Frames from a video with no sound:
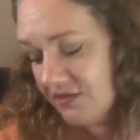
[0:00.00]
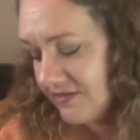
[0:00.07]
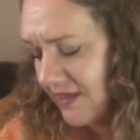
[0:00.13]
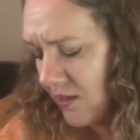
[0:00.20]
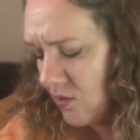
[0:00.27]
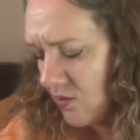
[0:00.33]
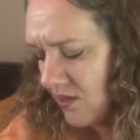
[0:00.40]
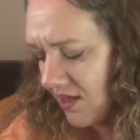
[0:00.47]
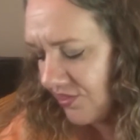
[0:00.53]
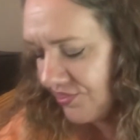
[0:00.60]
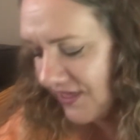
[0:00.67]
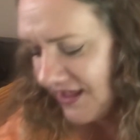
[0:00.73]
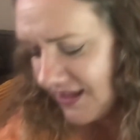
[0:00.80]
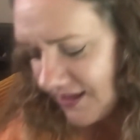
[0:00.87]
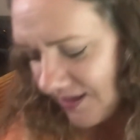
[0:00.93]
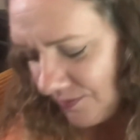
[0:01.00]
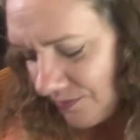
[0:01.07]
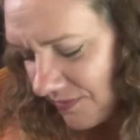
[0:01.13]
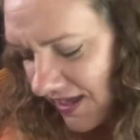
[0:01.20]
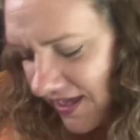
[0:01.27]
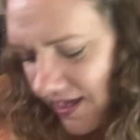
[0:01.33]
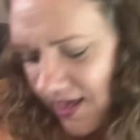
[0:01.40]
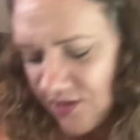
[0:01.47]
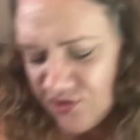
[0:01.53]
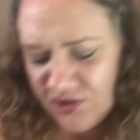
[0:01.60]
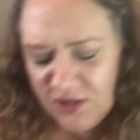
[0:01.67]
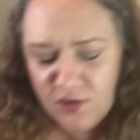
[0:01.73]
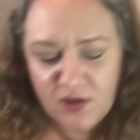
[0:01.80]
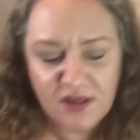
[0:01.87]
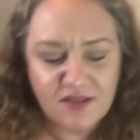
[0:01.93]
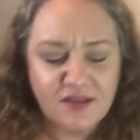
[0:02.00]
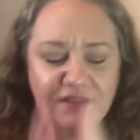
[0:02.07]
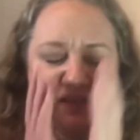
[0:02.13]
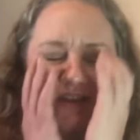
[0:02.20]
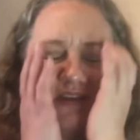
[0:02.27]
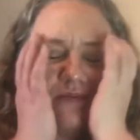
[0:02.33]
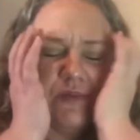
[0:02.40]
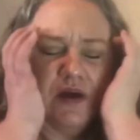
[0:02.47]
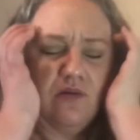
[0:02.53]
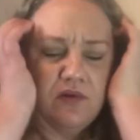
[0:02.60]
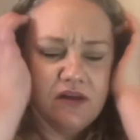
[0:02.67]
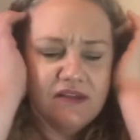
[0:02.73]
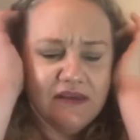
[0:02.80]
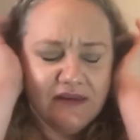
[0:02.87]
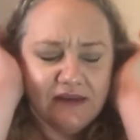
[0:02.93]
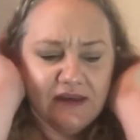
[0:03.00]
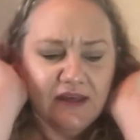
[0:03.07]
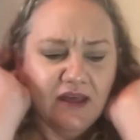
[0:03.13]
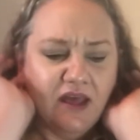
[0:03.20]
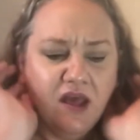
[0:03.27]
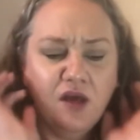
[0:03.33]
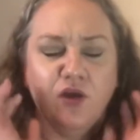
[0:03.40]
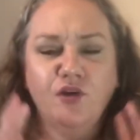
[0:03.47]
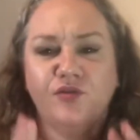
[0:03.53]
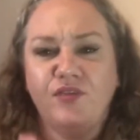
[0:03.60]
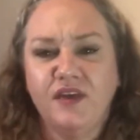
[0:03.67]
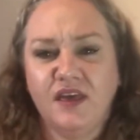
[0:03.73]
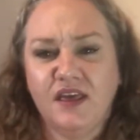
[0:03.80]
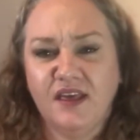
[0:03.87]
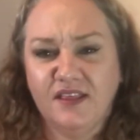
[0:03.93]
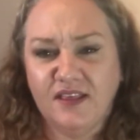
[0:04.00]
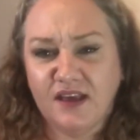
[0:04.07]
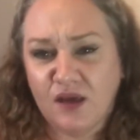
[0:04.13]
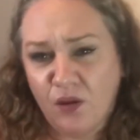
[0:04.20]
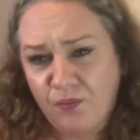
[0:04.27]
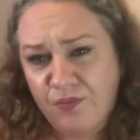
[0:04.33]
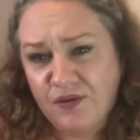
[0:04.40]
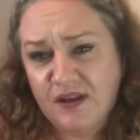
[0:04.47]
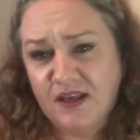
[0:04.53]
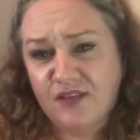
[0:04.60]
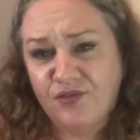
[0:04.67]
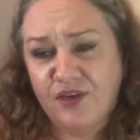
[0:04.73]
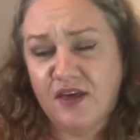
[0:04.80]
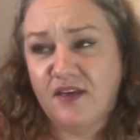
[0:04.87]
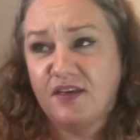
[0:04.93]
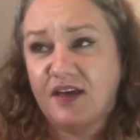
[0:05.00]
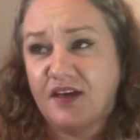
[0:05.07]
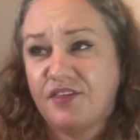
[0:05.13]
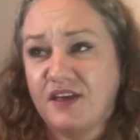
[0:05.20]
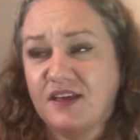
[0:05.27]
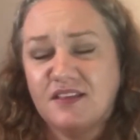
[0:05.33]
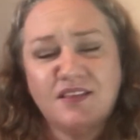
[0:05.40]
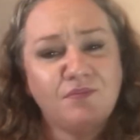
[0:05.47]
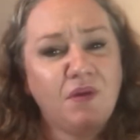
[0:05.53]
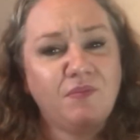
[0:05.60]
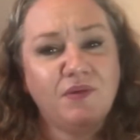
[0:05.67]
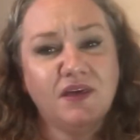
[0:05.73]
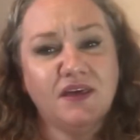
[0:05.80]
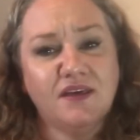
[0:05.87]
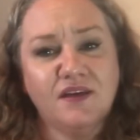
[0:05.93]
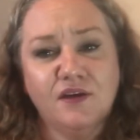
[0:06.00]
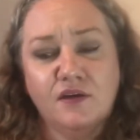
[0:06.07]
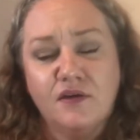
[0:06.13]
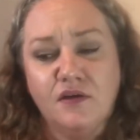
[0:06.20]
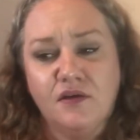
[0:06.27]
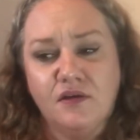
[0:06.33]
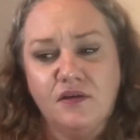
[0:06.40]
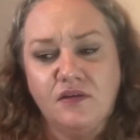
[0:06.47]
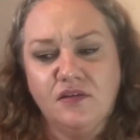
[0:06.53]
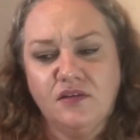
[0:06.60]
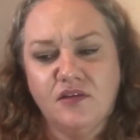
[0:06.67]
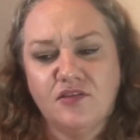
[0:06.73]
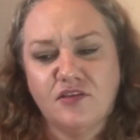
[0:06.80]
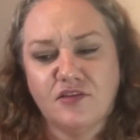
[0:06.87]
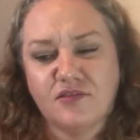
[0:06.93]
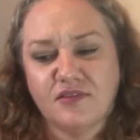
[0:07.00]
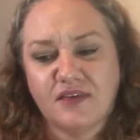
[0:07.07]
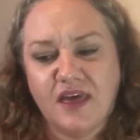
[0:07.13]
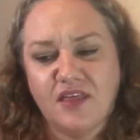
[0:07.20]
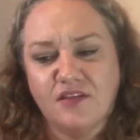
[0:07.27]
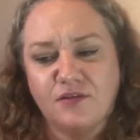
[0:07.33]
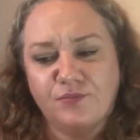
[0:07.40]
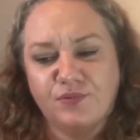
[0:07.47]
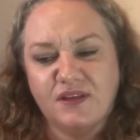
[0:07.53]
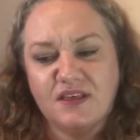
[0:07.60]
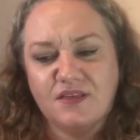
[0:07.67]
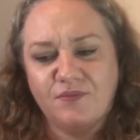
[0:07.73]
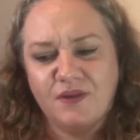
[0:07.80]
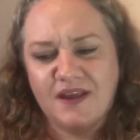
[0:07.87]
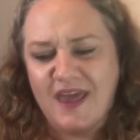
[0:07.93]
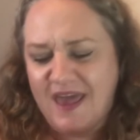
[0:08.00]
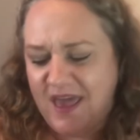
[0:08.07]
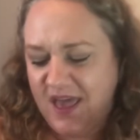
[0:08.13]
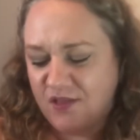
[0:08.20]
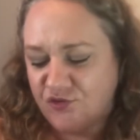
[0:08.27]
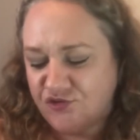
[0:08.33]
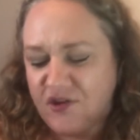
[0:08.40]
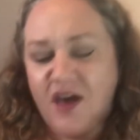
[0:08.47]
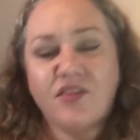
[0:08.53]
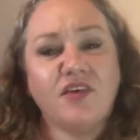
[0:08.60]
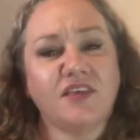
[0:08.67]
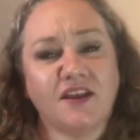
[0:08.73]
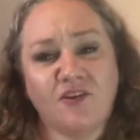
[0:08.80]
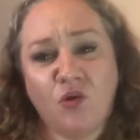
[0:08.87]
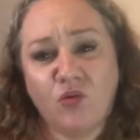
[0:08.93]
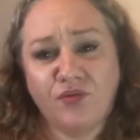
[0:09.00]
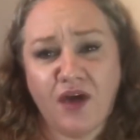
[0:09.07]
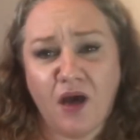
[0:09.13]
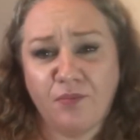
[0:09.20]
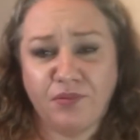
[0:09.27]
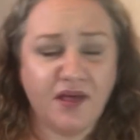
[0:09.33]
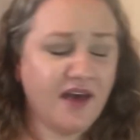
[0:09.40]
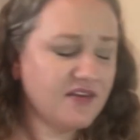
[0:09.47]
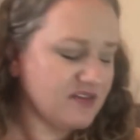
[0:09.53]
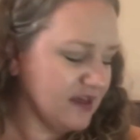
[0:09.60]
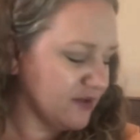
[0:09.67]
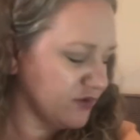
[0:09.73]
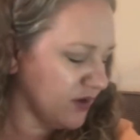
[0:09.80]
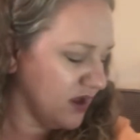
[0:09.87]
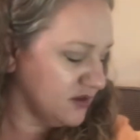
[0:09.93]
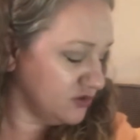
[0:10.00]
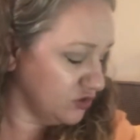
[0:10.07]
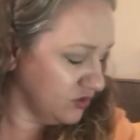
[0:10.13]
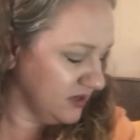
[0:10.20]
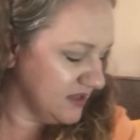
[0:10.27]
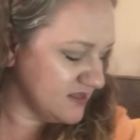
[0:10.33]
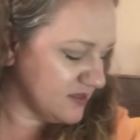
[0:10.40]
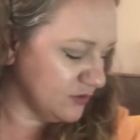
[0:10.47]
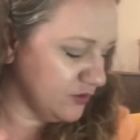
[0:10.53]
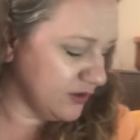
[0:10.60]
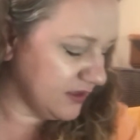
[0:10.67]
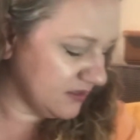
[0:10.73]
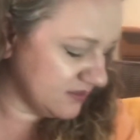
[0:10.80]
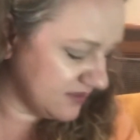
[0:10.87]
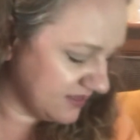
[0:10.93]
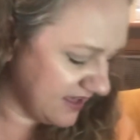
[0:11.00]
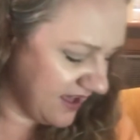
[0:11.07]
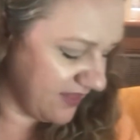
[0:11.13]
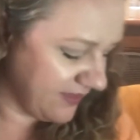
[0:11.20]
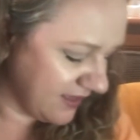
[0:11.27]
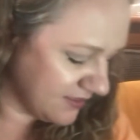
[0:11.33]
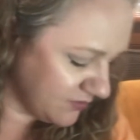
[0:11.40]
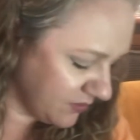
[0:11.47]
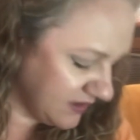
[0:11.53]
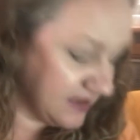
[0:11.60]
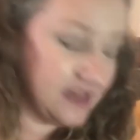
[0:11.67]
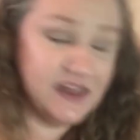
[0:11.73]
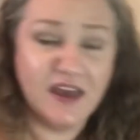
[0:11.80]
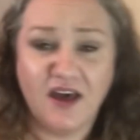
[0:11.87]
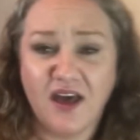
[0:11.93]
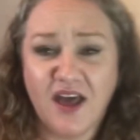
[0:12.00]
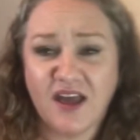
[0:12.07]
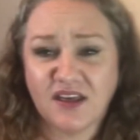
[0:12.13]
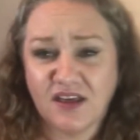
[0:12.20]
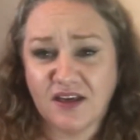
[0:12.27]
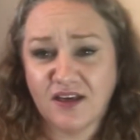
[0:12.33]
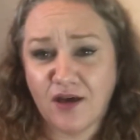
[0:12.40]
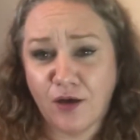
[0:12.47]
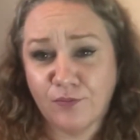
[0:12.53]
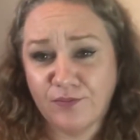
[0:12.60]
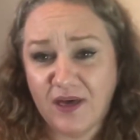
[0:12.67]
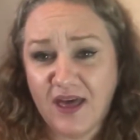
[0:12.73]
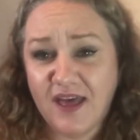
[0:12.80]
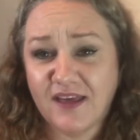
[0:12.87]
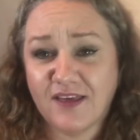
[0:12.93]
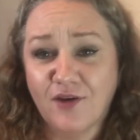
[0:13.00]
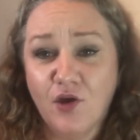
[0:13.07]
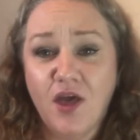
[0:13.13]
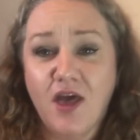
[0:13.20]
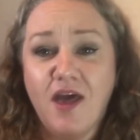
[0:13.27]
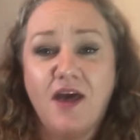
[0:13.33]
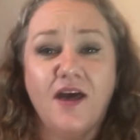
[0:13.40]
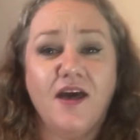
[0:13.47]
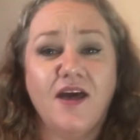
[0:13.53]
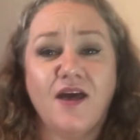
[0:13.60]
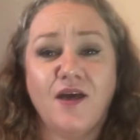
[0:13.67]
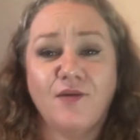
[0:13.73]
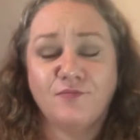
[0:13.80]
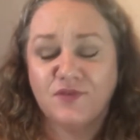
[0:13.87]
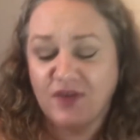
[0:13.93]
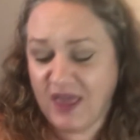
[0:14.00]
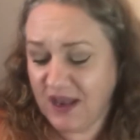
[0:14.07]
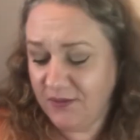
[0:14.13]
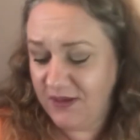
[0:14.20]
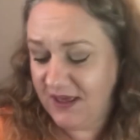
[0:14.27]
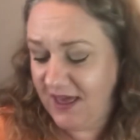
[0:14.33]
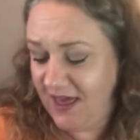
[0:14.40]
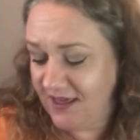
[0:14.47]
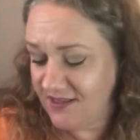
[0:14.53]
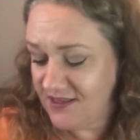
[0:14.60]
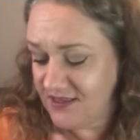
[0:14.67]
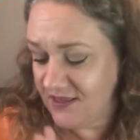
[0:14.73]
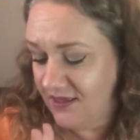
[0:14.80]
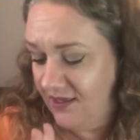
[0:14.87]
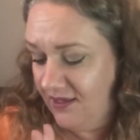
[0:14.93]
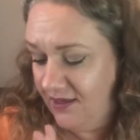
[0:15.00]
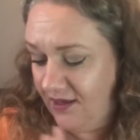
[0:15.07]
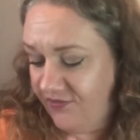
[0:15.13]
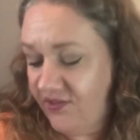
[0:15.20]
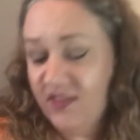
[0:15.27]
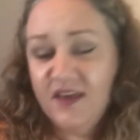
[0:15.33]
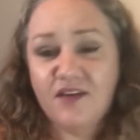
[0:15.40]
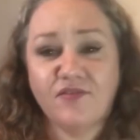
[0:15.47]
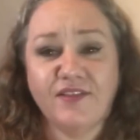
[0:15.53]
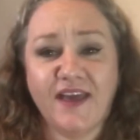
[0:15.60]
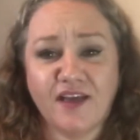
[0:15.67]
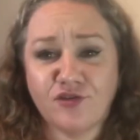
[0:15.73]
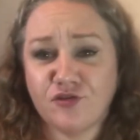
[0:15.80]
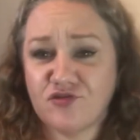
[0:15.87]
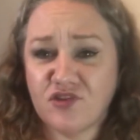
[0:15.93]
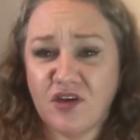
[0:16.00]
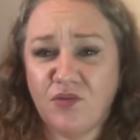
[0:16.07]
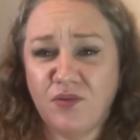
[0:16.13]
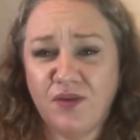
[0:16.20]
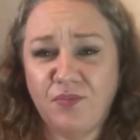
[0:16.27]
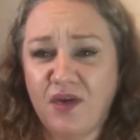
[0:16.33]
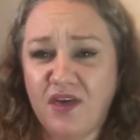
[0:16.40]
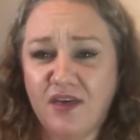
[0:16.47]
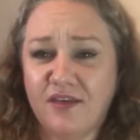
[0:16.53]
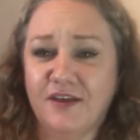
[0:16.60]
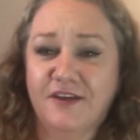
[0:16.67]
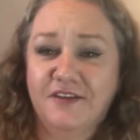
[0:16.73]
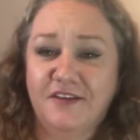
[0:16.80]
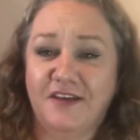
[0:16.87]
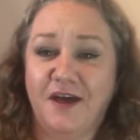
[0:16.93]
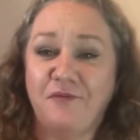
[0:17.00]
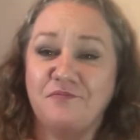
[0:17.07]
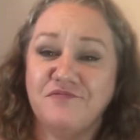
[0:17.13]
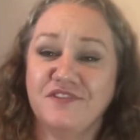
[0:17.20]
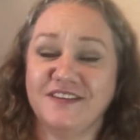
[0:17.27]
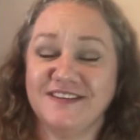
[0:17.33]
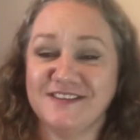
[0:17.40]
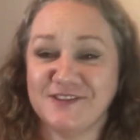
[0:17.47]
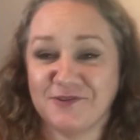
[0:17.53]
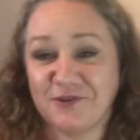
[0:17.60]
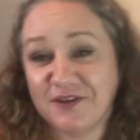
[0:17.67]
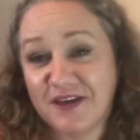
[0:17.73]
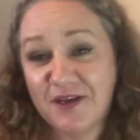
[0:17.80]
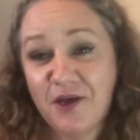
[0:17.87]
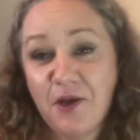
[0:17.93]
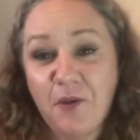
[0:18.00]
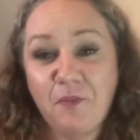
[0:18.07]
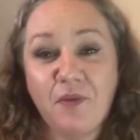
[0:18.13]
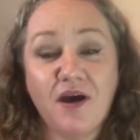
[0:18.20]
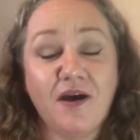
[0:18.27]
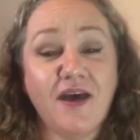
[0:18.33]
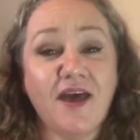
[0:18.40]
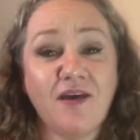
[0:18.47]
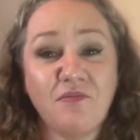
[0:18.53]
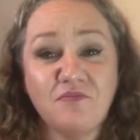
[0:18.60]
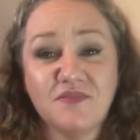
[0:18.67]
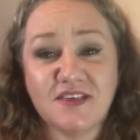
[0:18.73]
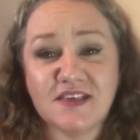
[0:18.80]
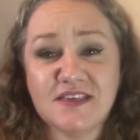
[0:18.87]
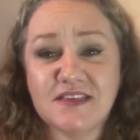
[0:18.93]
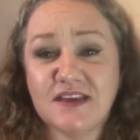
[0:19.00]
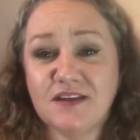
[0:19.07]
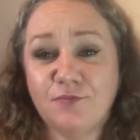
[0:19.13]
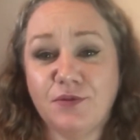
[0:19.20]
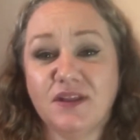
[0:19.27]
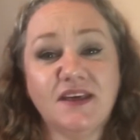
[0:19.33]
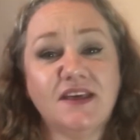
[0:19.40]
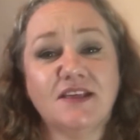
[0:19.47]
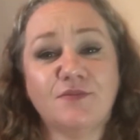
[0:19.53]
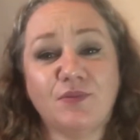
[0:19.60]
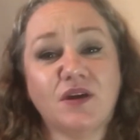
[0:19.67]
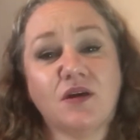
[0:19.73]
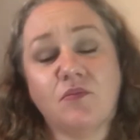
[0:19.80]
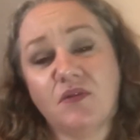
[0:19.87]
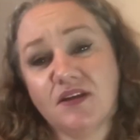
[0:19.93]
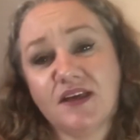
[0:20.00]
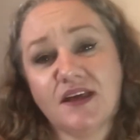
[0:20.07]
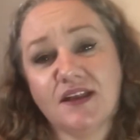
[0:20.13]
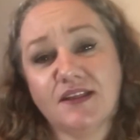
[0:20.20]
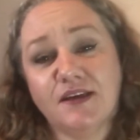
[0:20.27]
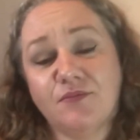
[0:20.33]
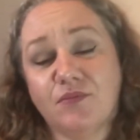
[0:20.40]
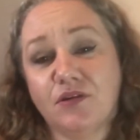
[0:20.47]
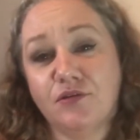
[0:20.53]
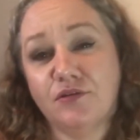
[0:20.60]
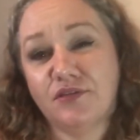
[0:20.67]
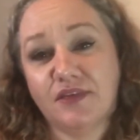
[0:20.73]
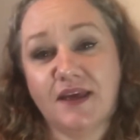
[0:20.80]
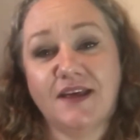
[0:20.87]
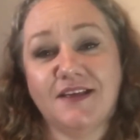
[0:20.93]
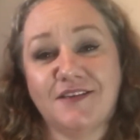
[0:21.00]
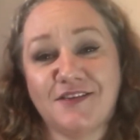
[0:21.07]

Now I think I might actually look into Lady Mala did it, the company that I think they maybe, you just get the replacement heads rather than all that plastic. So I do need to look into that. That's one area I can cut back. So anyway, guys, I feel like I've lectured you a wee bit. I'm really sorry, but sustainability is becoming kind of like my new thing.